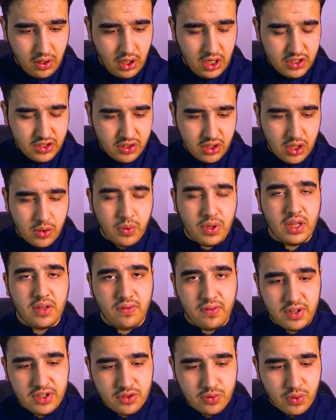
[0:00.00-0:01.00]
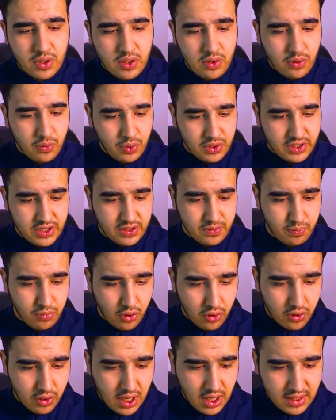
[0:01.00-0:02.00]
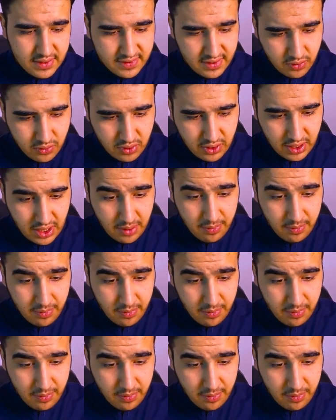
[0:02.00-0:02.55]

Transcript: let's start with the first one, which is broadcast network